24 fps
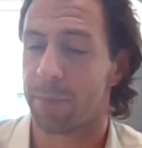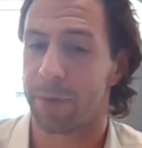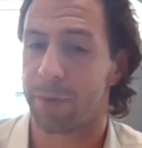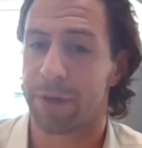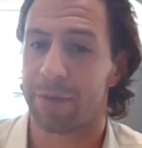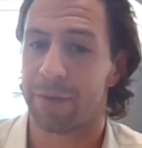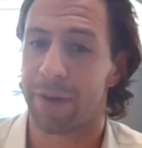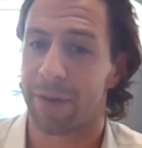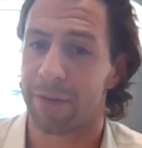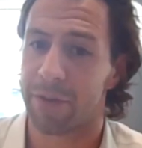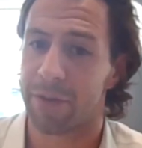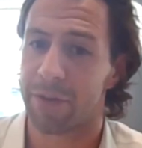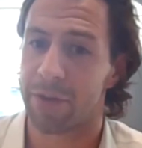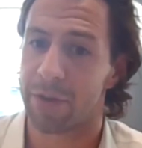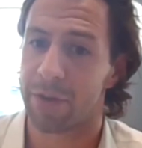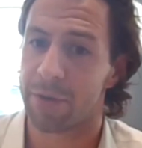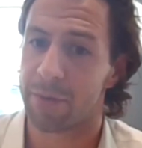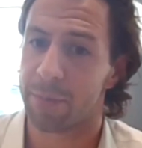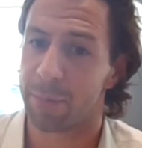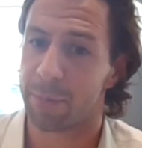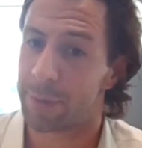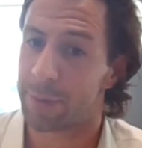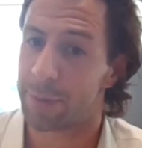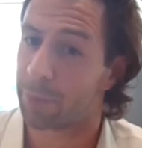
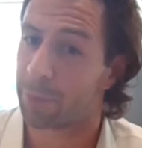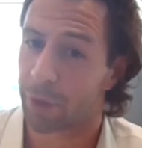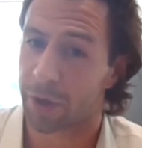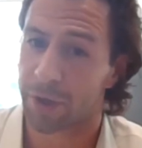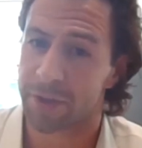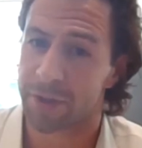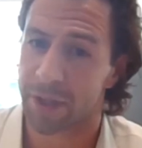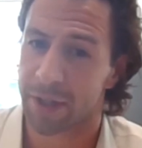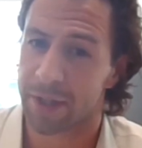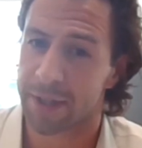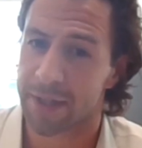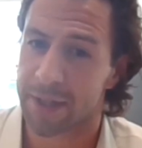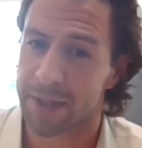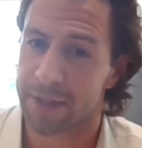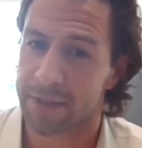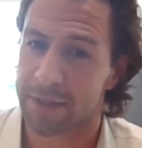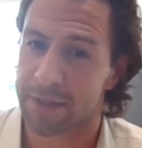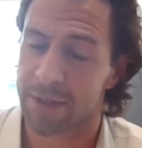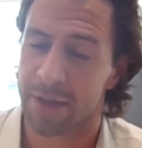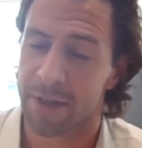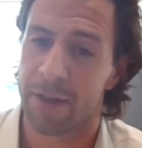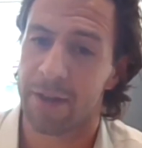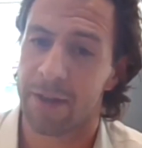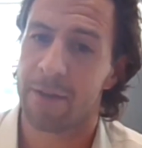pre-revenue, pre-product
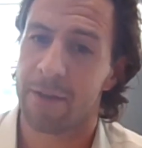ideas,